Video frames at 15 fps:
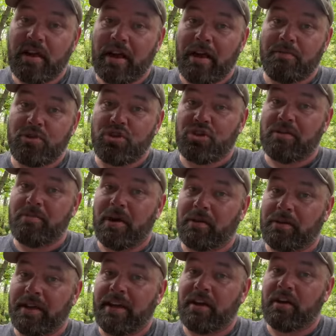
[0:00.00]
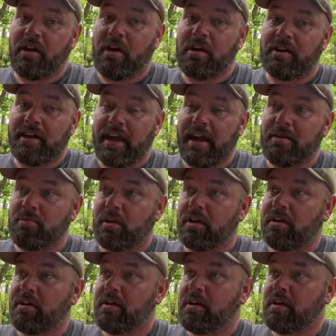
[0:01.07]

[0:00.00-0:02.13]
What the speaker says: You should be able to hear on camera.